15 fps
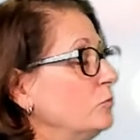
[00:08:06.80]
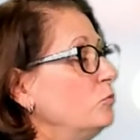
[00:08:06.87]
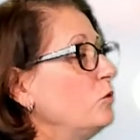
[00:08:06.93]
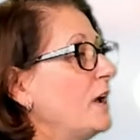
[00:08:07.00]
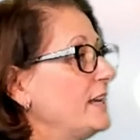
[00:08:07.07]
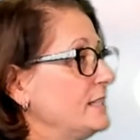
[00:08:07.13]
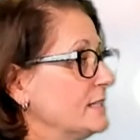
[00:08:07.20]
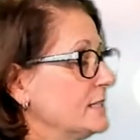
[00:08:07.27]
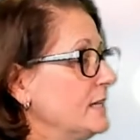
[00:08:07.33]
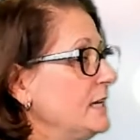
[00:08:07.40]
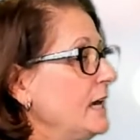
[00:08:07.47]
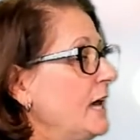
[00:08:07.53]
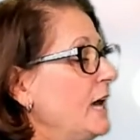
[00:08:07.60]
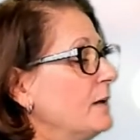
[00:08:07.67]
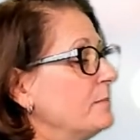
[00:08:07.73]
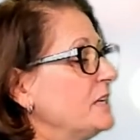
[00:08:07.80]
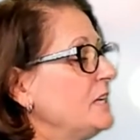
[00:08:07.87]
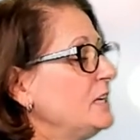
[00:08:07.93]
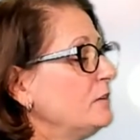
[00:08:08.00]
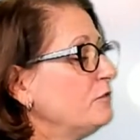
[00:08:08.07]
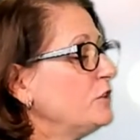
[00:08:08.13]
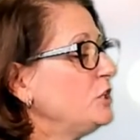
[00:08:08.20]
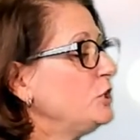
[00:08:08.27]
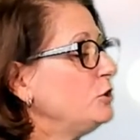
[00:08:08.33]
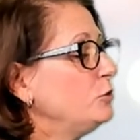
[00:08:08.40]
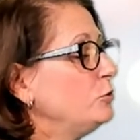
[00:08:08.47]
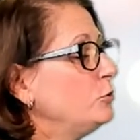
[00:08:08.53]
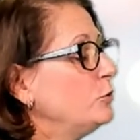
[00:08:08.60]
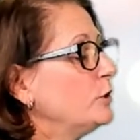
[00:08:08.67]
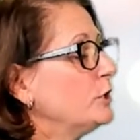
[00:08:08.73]
Right. If
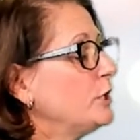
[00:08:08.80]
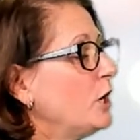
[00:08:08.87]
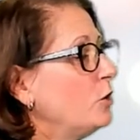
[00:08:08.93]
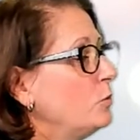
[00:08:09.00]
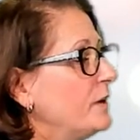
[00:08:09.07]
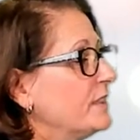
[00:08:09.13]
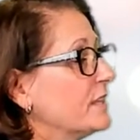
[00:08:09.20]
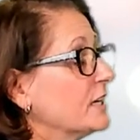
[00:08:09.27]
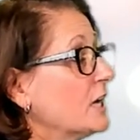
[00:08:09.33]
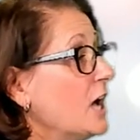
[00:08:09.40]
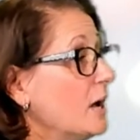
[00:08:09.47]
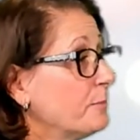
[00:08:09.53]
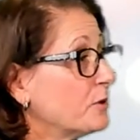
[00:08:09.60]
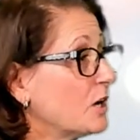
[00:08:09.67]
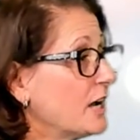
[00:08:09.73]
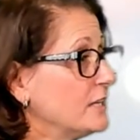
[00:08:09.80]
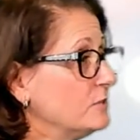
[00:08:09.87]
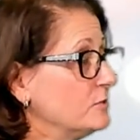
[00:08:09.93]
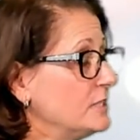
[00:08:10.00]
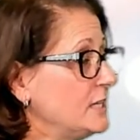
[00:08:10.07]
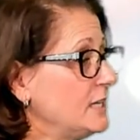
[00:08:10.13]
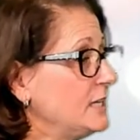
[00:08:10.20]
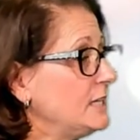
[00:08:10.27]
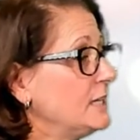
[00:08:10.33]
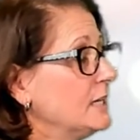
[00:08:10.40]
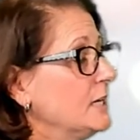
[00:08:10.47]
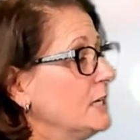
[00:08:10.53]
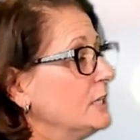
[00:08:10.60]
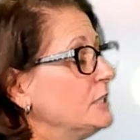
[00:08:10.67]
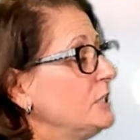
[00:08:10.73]
you go with a copper IUD,
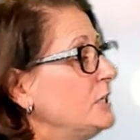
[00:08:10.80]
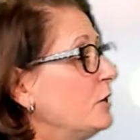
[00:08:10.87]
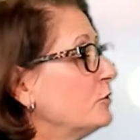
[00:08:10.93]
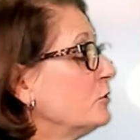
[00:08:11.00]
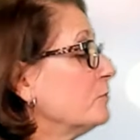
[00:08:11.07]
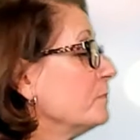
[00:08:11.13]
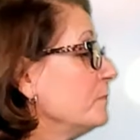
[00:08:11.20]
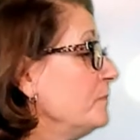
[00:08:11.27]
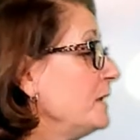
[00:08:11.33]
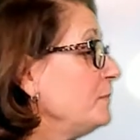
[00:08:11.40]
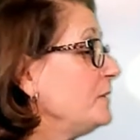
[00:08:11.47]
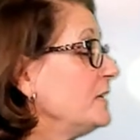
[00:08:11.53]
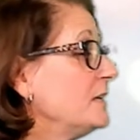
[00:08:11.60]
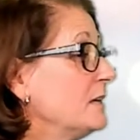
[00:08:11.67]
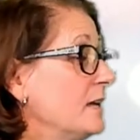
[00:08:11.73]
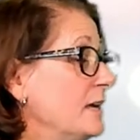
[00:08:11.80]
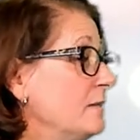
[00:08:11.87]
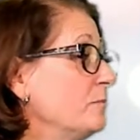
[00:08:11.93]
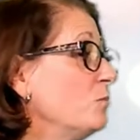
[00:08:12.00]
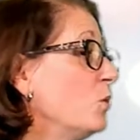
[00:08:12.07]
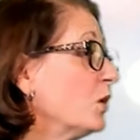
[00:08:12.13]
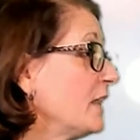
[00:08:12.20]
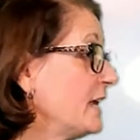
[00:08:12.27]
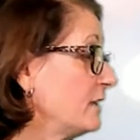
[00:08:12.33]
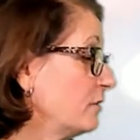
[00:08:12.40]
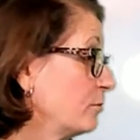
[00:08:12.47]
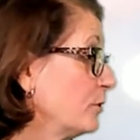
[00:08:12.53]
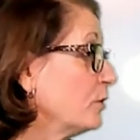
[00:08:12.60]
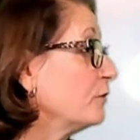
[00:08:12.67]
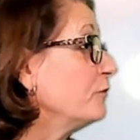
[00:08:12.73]
you're maybe more like
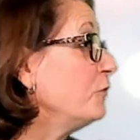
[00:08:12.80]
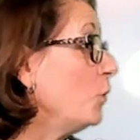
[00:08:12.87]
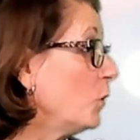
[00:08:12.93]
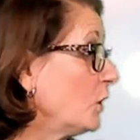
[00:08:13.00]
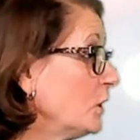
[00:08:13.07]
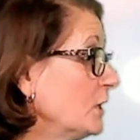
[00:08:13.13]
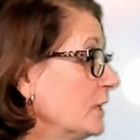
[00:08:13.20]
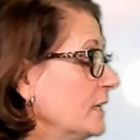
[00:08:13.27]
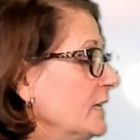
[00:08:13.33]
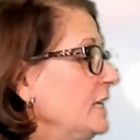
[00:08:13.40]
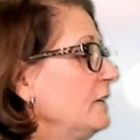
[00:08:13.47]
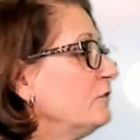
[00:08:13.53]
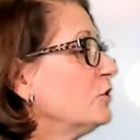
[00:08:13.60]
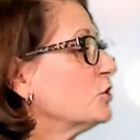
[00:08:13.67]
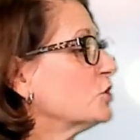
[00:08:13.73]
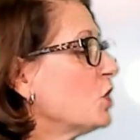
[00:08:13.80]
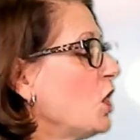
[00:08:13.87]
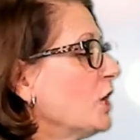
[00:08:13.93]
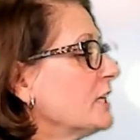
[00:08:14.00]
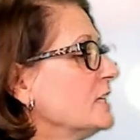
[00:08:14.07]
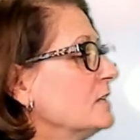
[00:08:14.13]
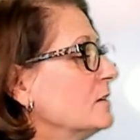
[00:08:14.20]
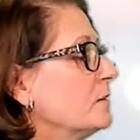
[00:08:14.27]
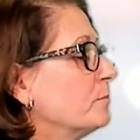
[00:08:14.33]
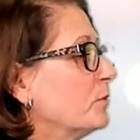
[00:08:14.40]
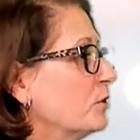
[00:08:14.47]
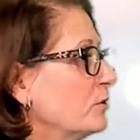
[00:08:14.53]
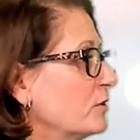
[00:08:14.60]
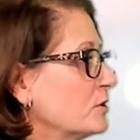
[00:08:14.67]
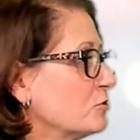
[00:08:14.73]
3 or 4. If you're talking
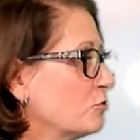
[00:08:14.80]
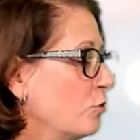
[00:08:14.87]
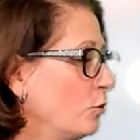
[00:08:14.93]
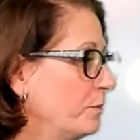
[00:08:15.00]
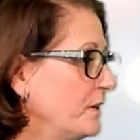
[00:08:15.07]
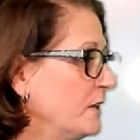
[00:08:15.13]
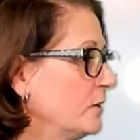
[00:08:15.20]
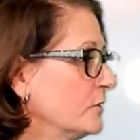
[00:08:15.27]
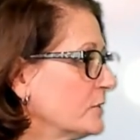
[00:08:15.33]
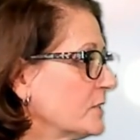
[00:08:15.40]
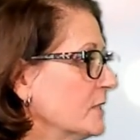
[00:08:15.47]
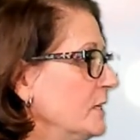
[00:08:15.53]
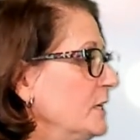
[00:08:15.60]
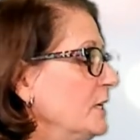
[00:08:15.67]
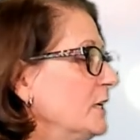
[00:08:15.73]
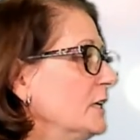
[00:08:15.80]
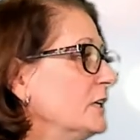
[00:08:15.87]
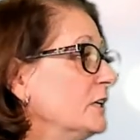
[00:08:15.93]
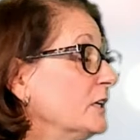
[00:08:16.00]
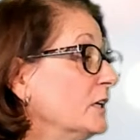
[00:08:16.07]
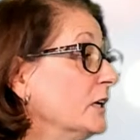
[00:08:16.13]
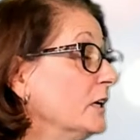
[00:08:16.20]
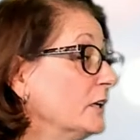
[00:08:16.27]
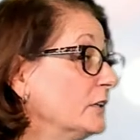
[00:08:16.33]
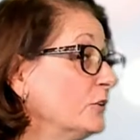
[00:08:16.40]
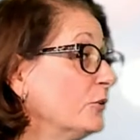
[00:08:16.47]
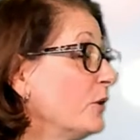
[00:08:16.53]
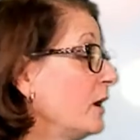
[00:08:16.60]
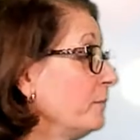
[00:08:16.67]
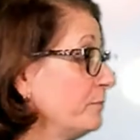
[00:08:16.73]
birth control pills,
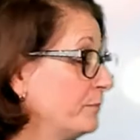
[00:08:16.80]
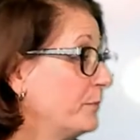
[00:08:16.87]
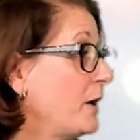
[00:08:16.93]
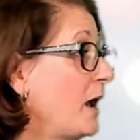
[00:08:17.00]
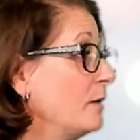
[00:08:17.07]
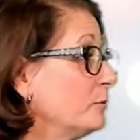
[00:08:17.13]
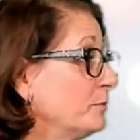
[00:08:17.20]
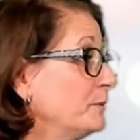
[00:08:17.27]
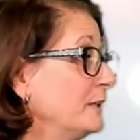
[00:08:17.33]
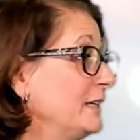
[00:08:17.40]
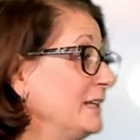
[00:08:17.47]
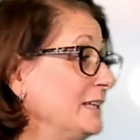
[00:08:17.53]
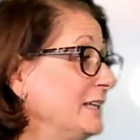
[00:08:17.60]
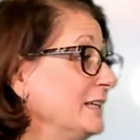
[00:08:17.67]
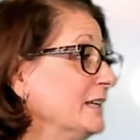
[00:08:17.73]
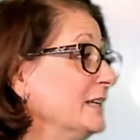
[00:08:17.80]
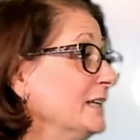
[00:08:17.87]
you're up probably,